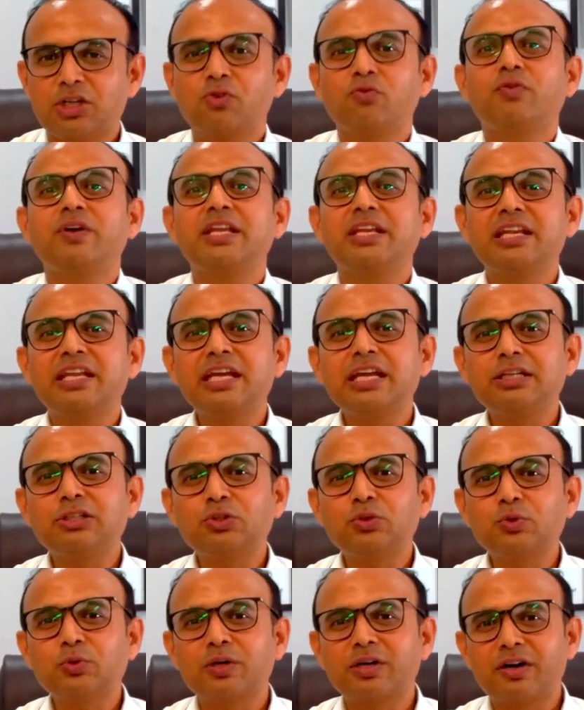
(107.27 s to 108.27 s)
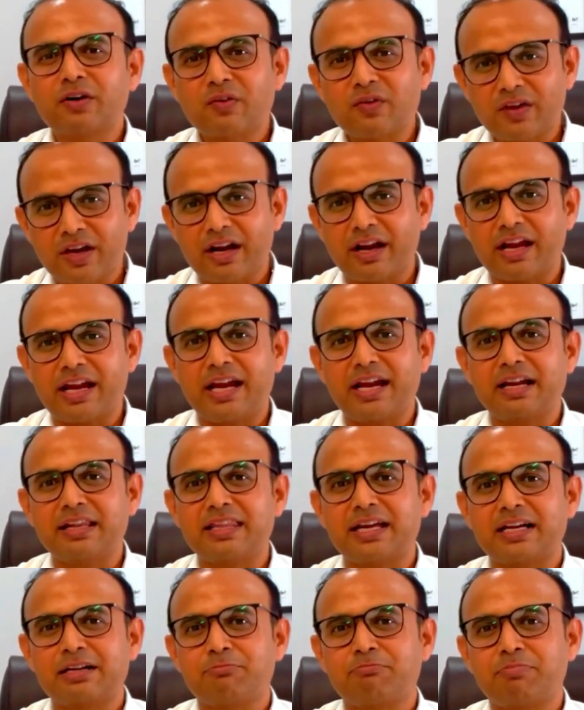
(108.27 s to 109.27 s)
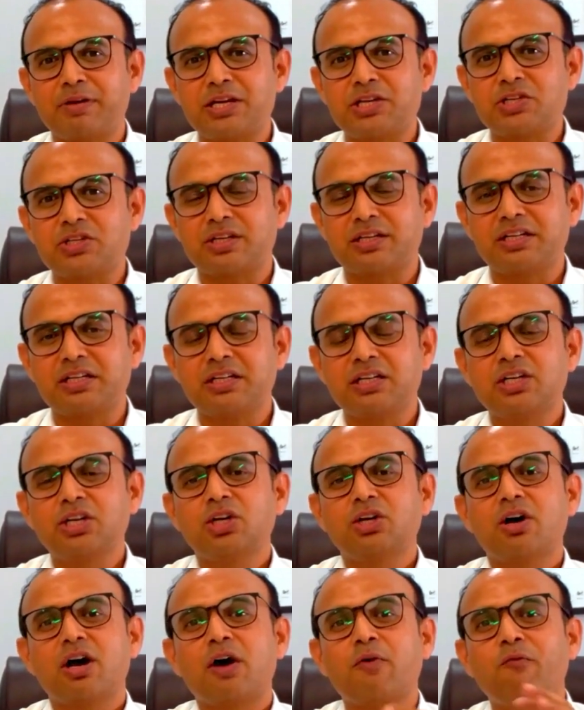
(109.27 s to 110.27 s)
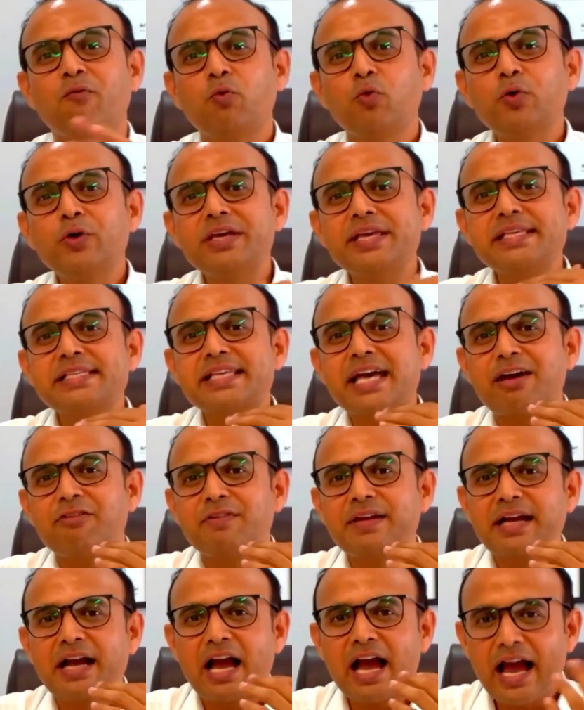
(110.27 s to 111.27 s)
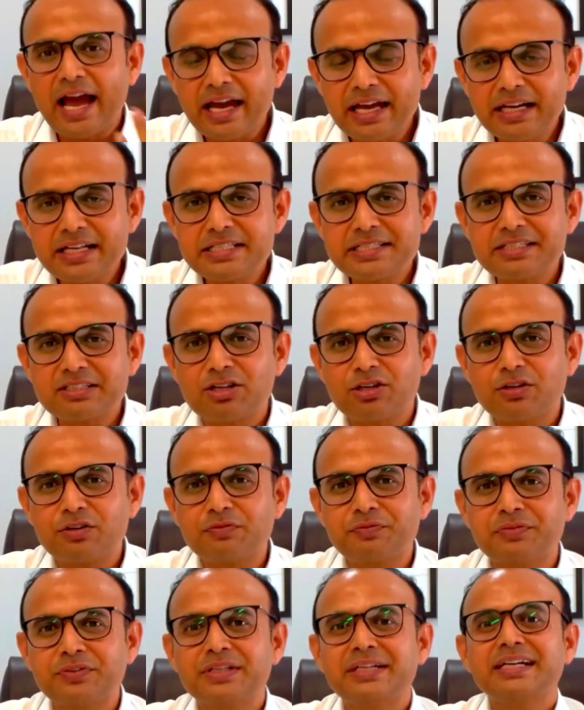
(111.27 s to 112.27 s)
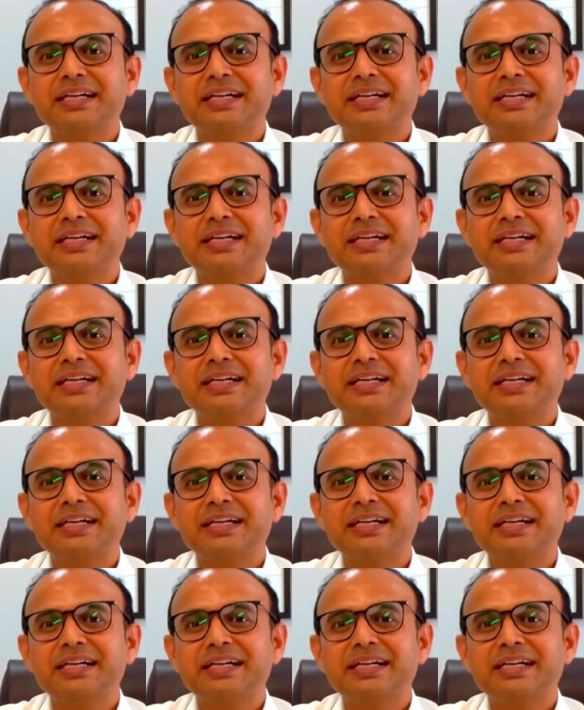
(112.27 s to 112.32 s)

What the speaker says: we need to grade that patient who is having high risk of